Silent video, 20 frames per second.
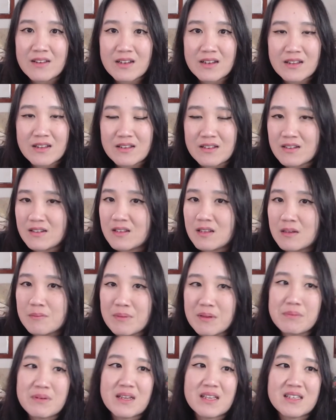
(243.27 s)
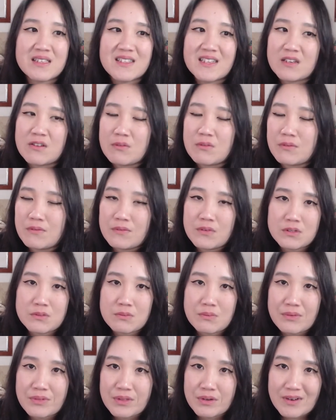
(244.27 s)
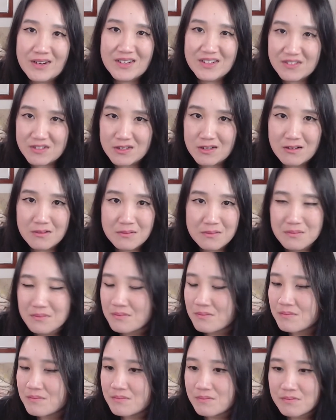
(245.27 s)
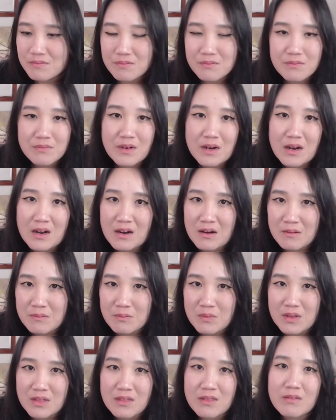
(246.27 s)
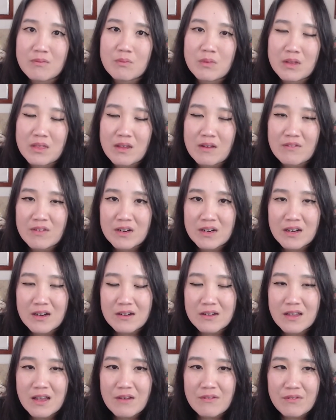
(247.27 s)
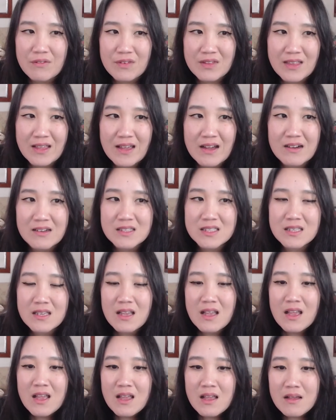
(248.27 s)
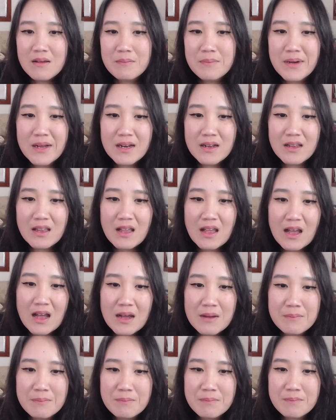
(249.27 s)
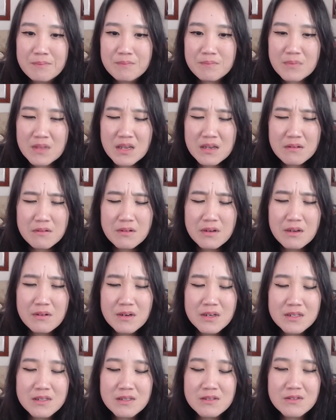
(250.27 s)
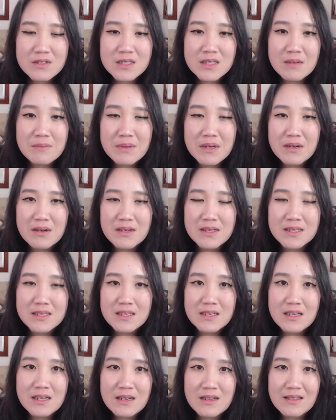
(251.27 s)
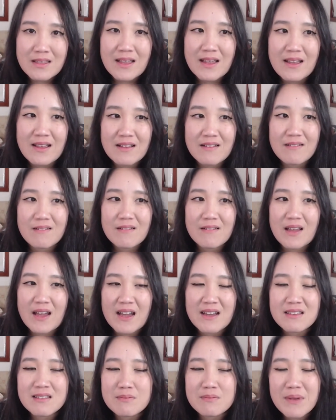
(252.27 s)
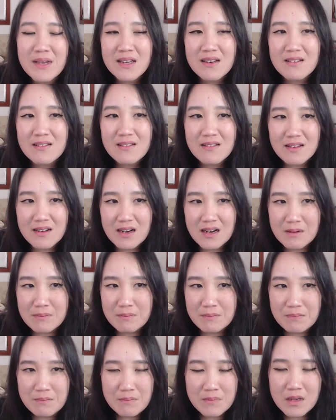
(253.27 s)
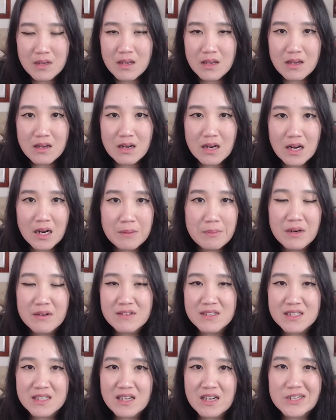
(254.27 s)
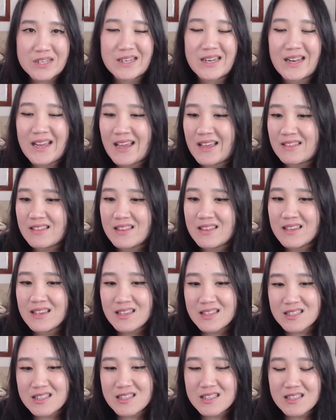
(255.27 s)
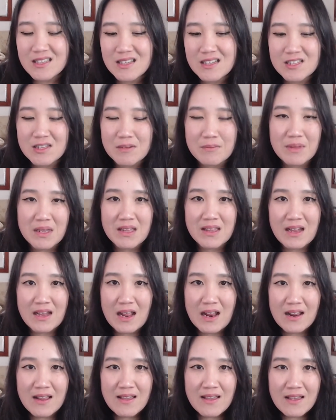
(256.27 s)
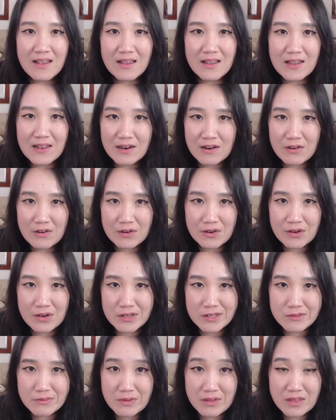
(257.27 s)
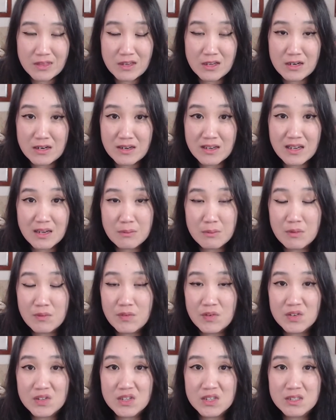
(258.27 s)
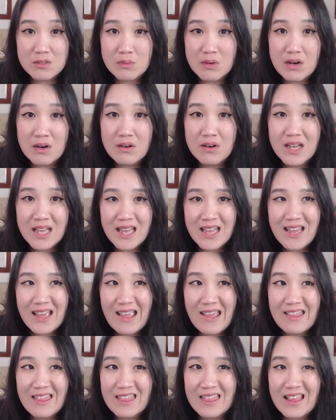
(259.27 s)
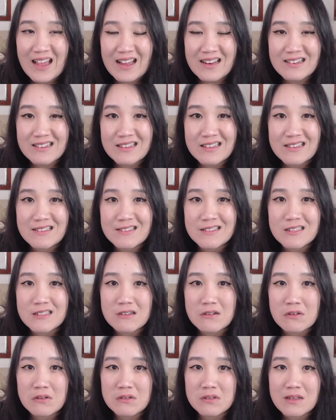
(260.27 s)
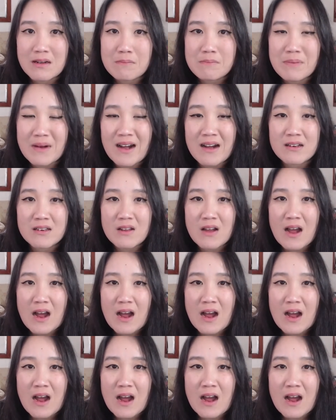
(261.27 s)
can, you know, people can take your reviews with a grain of salt, with everything else. But it was interesting, because, you know, there has been upon discussion, and this is something that, you know, occurs with, you know, game reviews as well, and that is all about